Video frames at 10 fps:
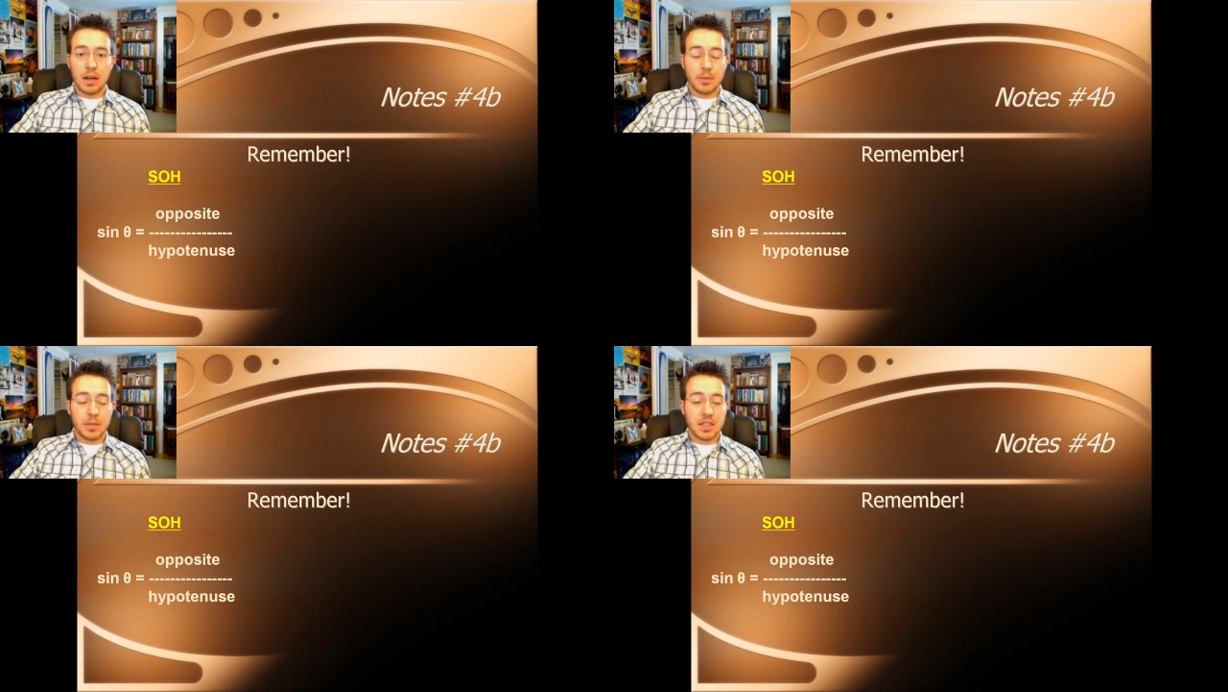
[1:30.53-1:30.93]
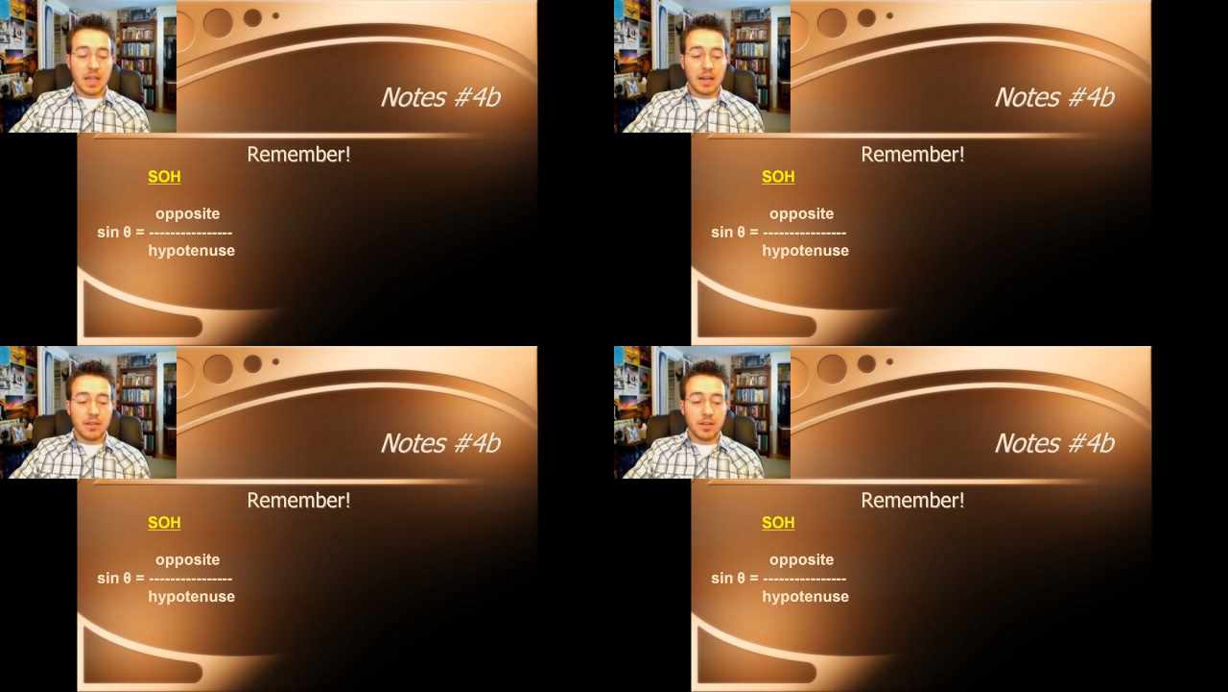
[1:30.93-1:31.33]
The
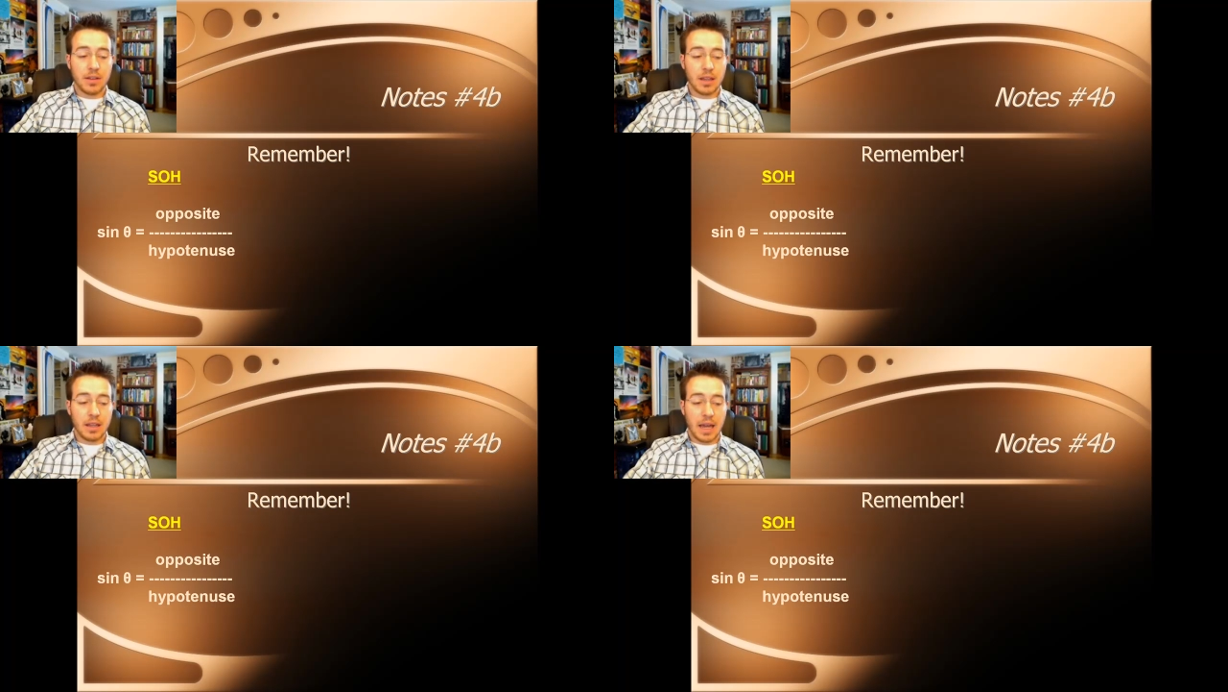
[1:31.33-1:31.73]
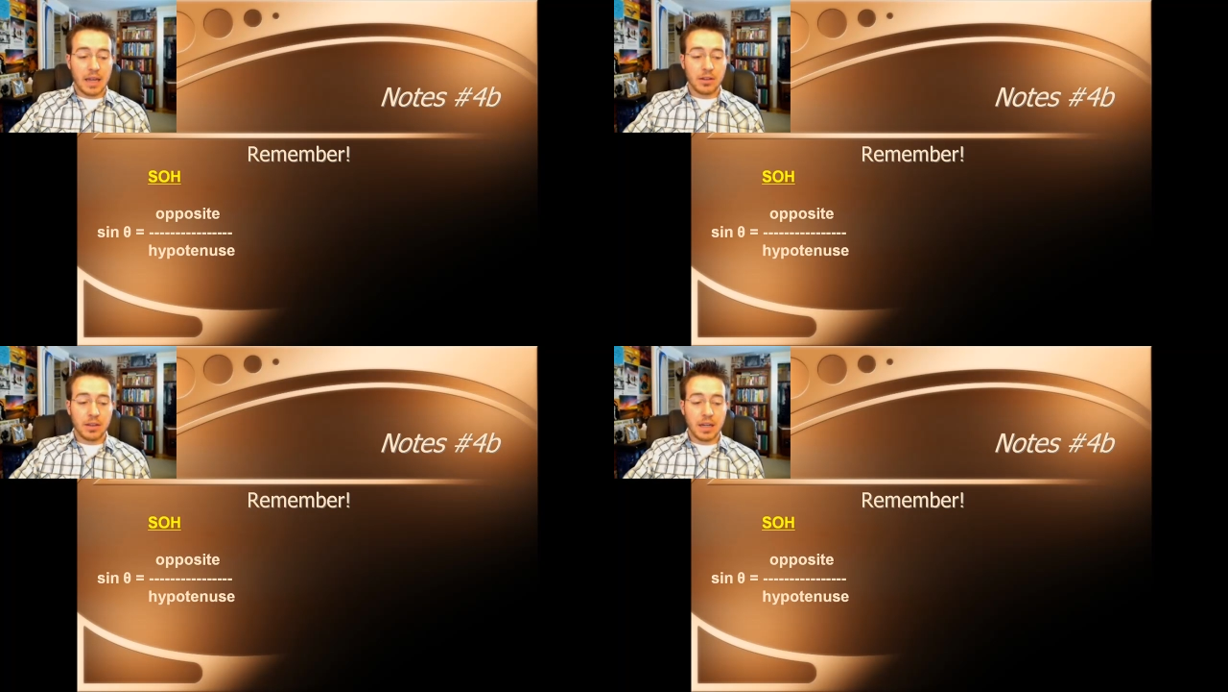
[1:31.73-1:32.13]
sine of the
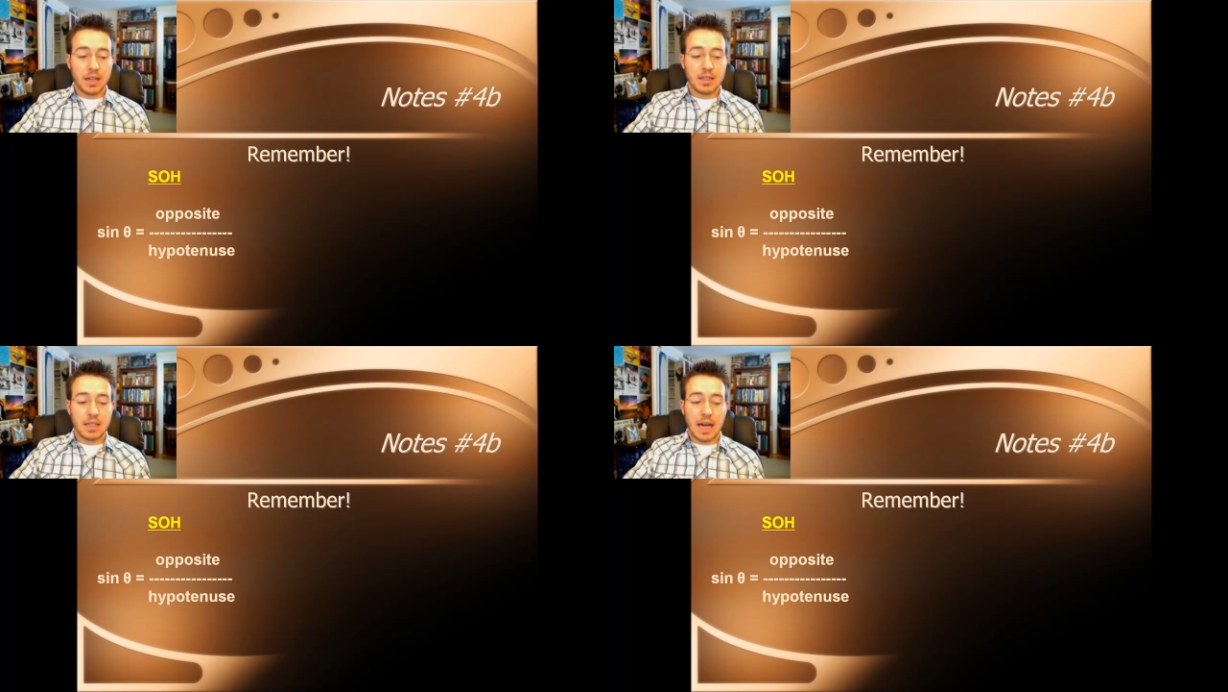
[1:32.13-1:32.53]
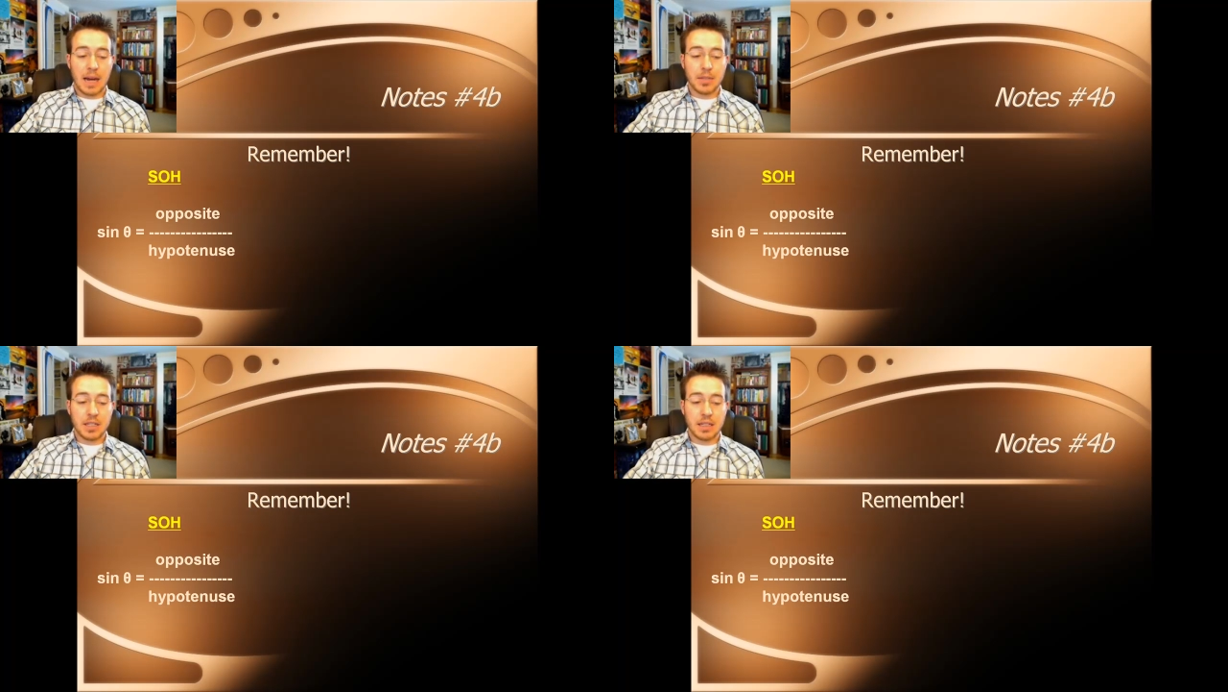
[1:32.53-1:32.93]
angle theta is the
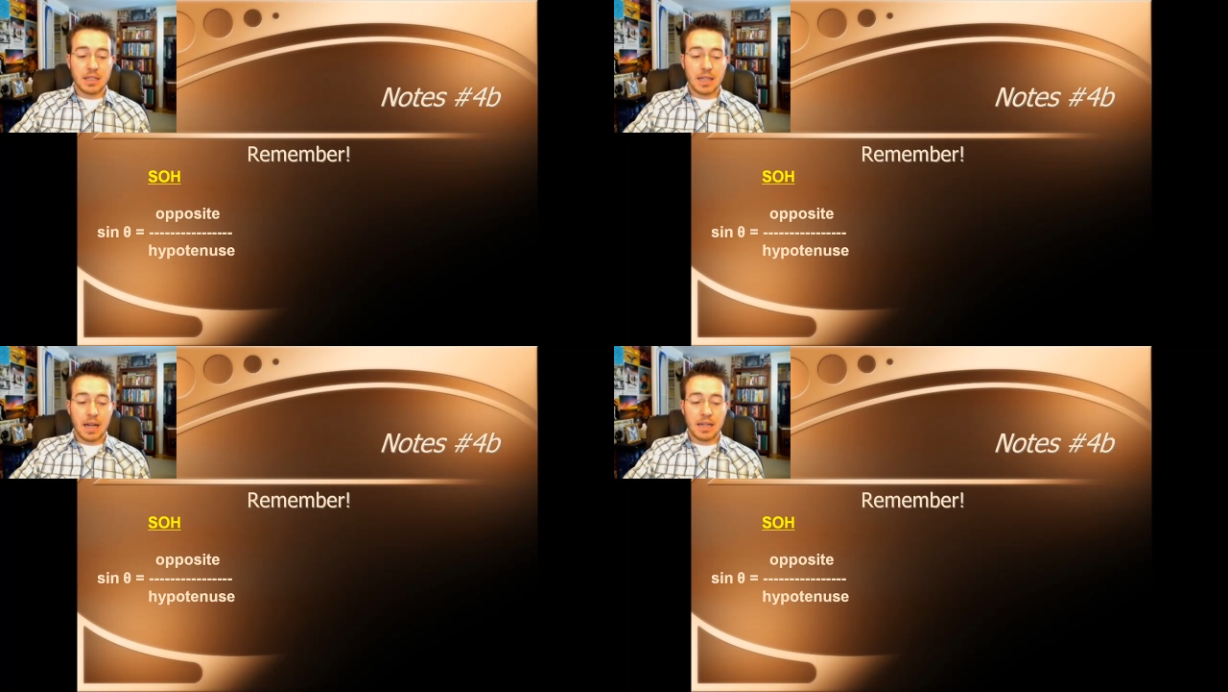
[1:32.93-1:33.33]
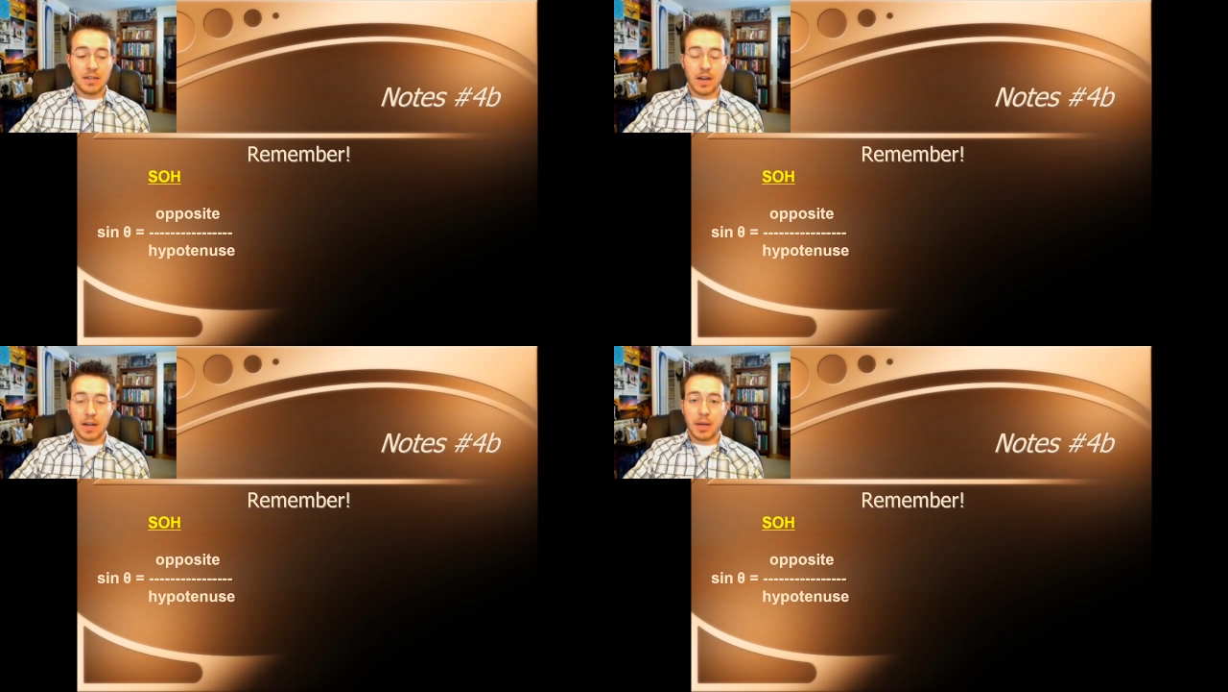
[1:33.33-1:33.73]
opposite side
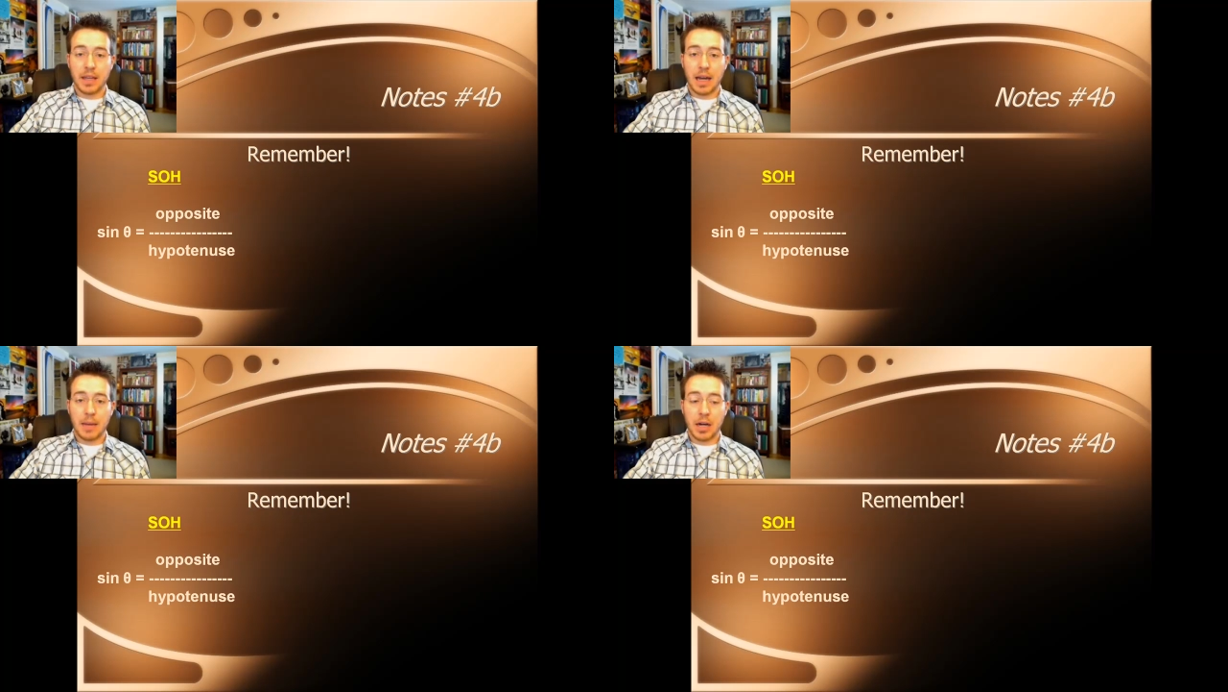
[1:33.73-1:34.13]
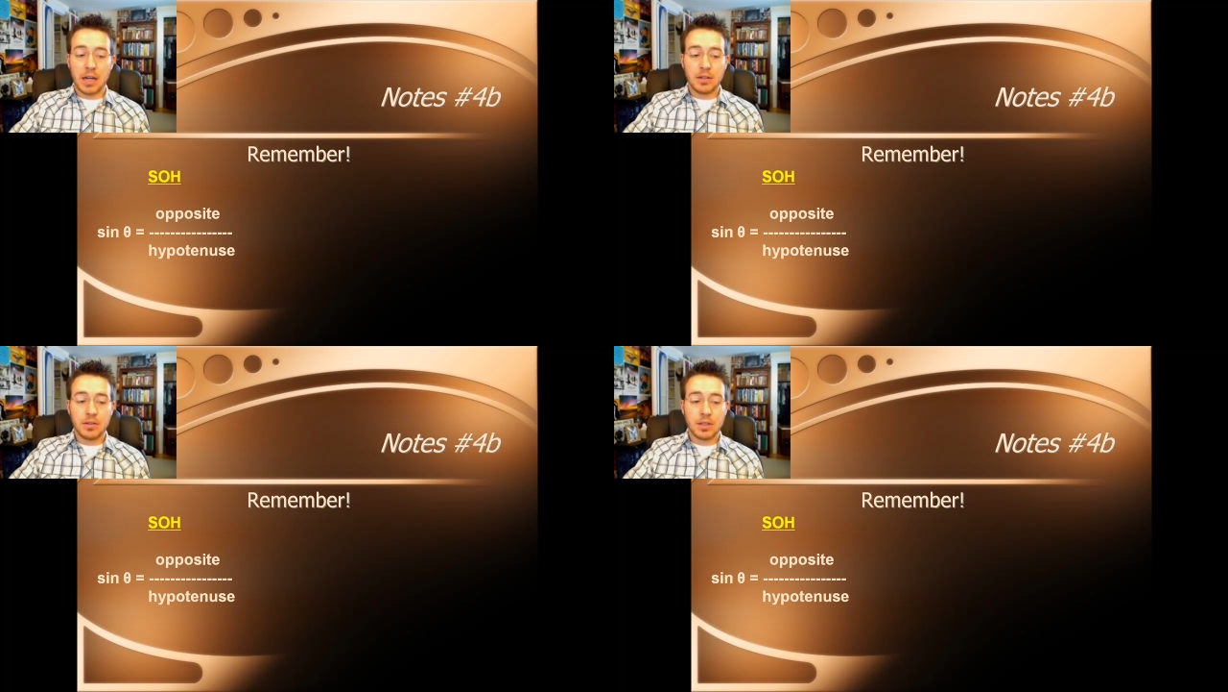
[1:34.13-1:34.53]
divided by the
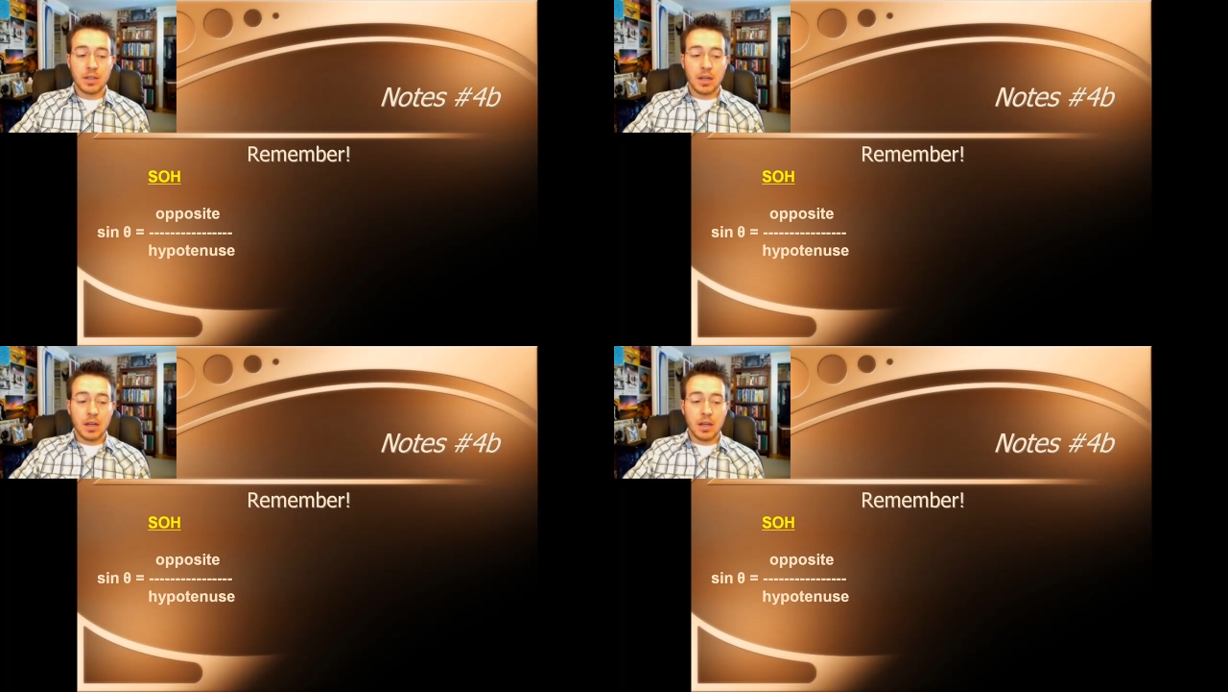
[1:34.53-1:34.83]
hypotenuse.